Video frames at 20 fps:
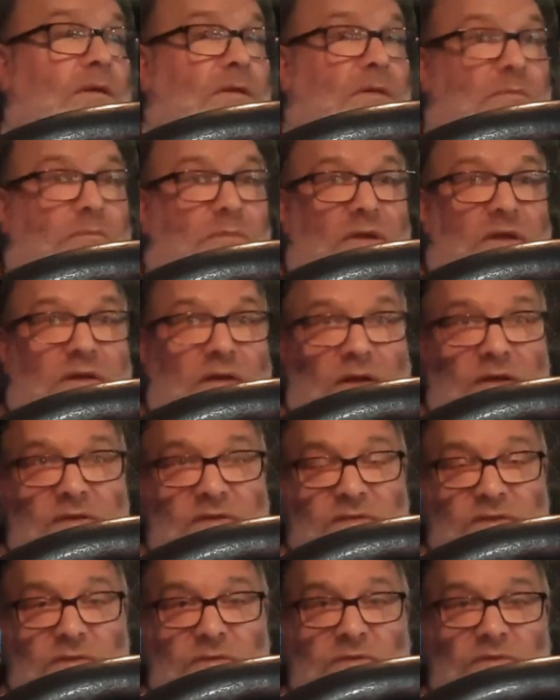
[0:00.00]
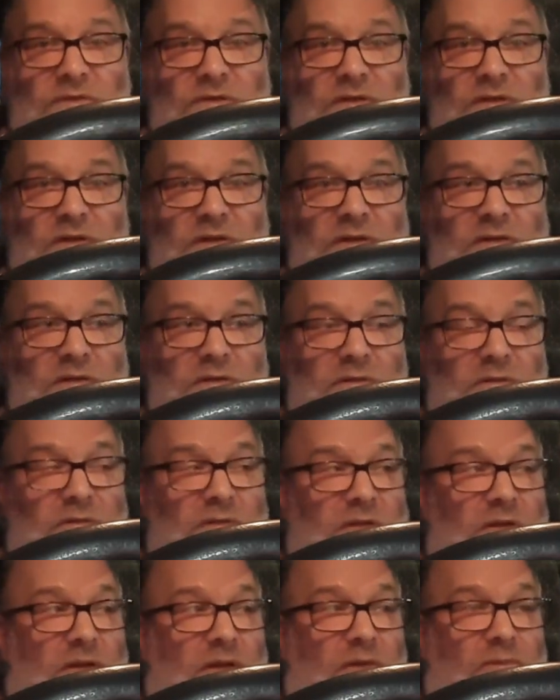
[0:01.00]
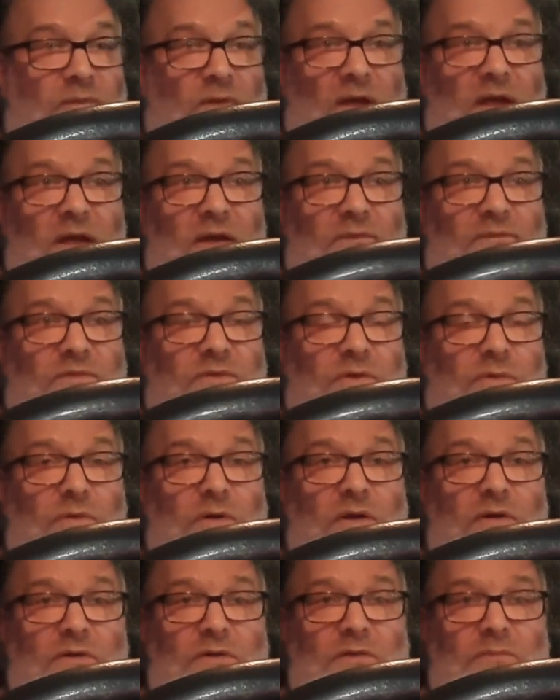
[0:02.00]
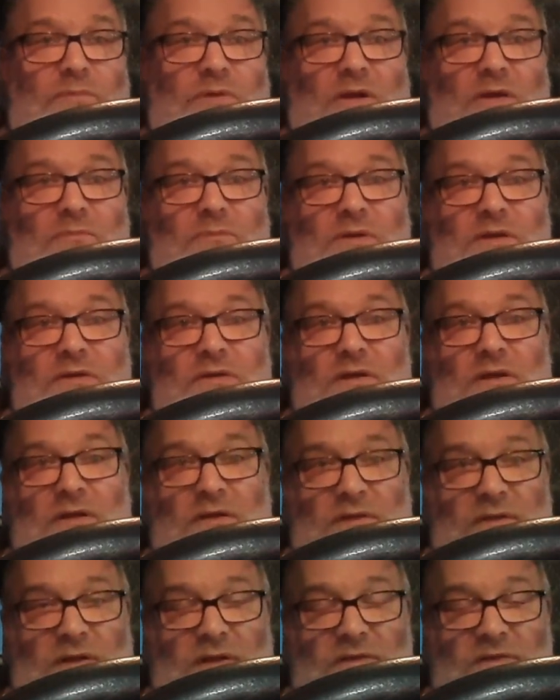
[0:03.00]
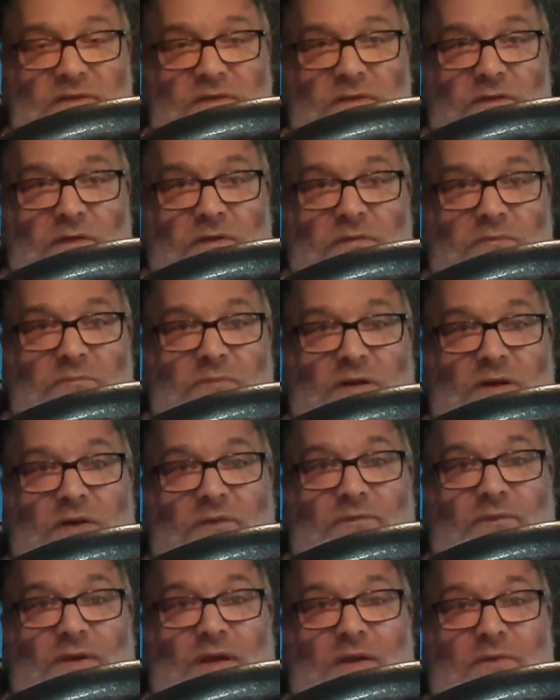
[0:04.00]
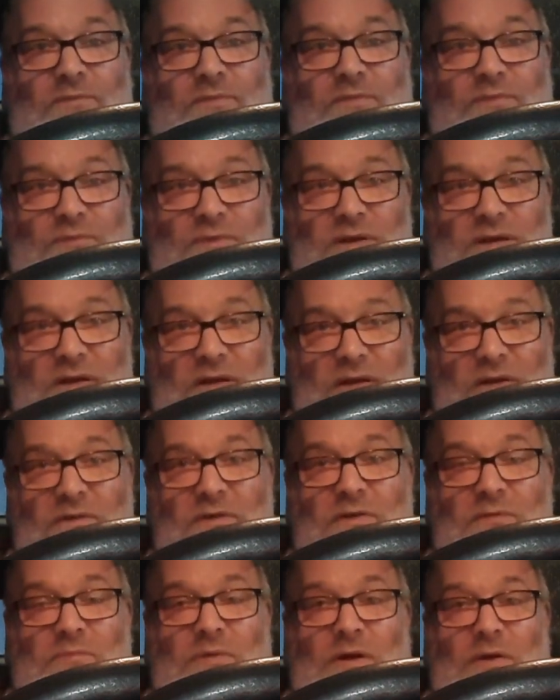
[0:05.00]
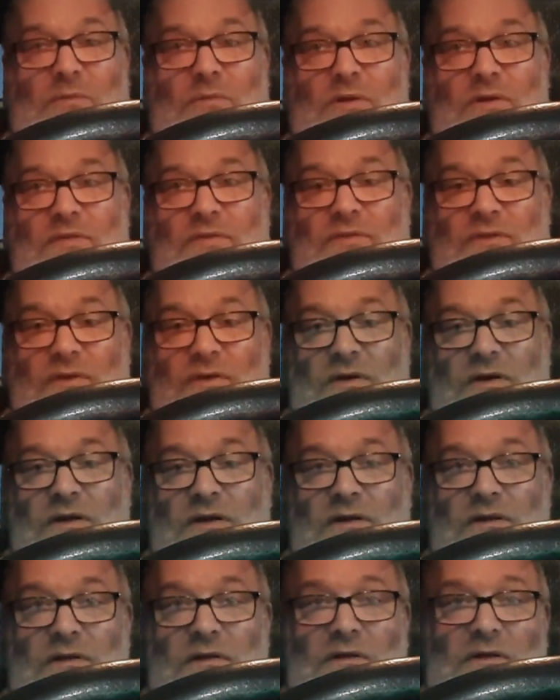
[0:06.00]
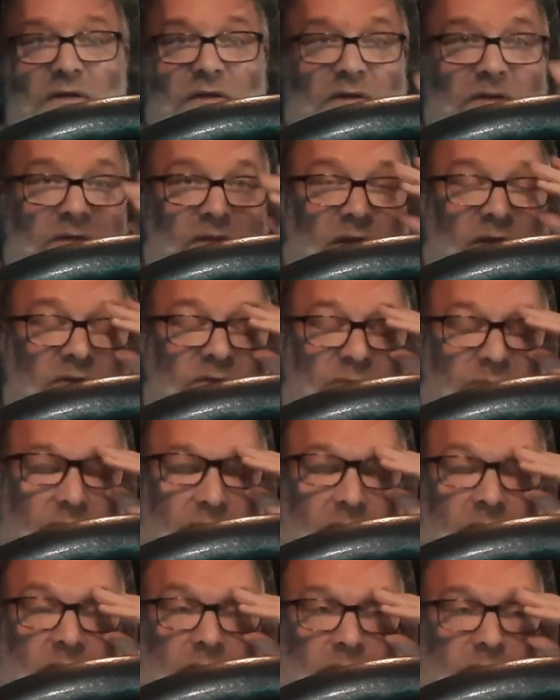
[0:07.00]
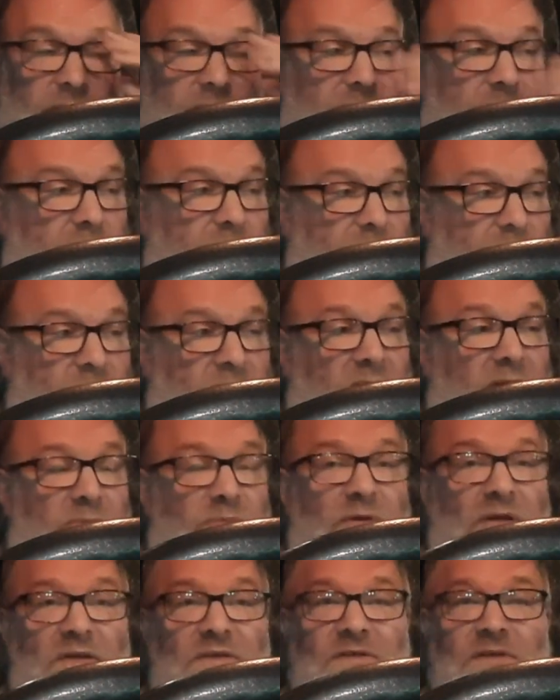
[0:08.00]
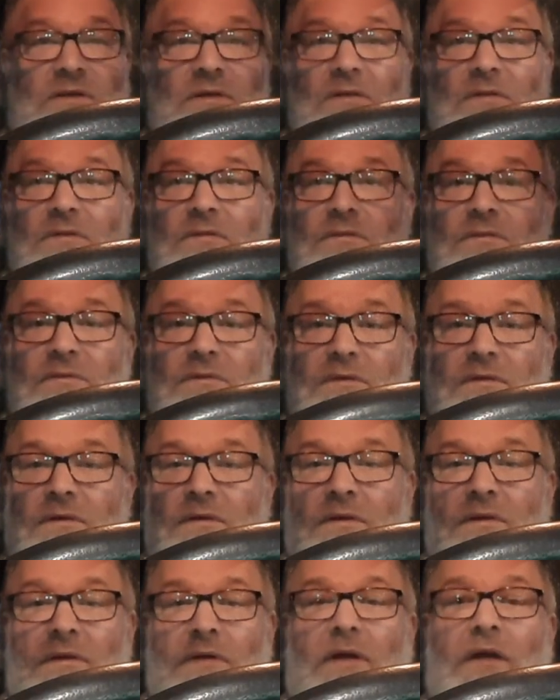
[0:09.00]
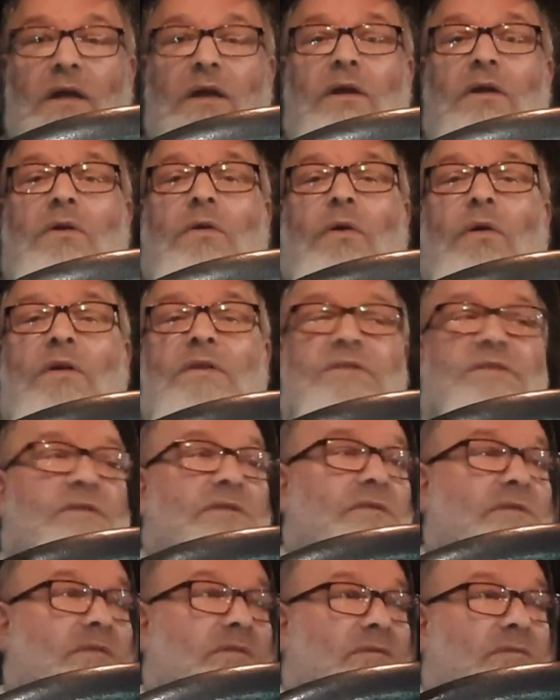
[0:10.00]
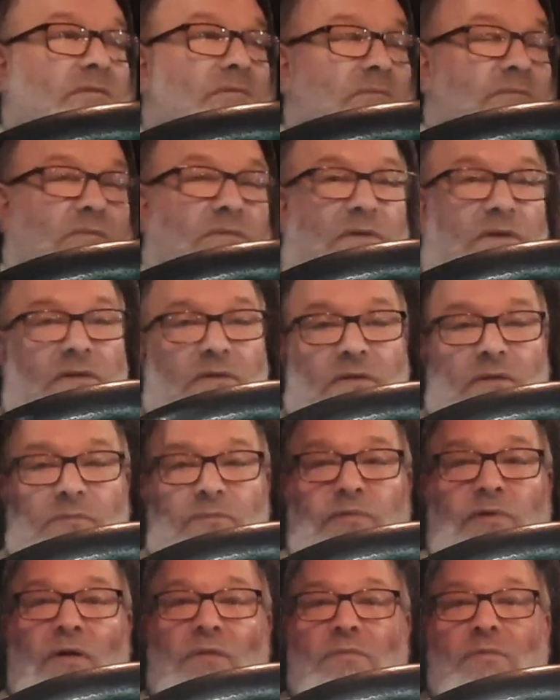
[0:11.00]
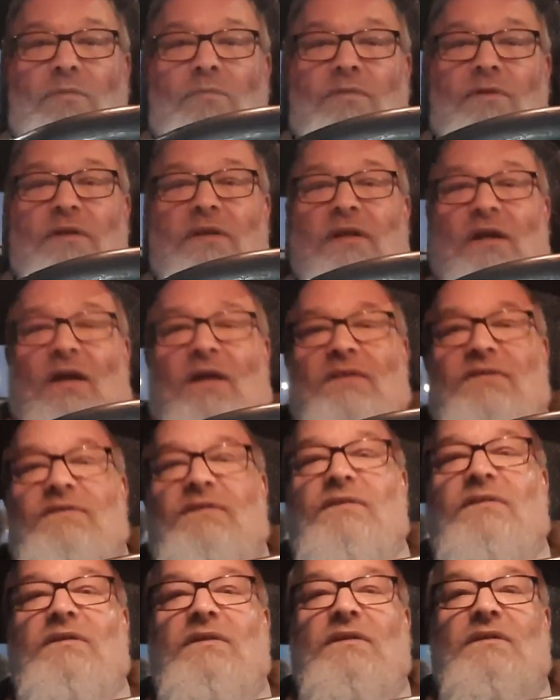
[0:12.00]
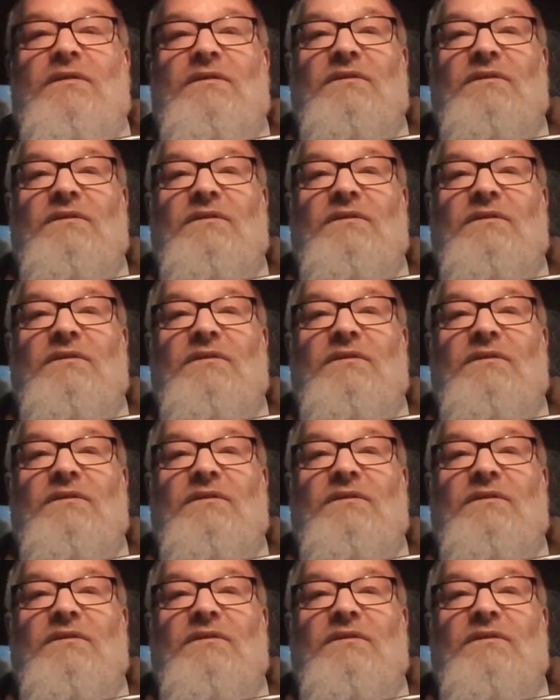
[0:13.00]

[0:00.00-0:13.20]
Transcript: Because usually, if I have 200 by midnight, that's good. But if I have 300 by 1:30, that's really, really busy. And of course, you can probably guess, it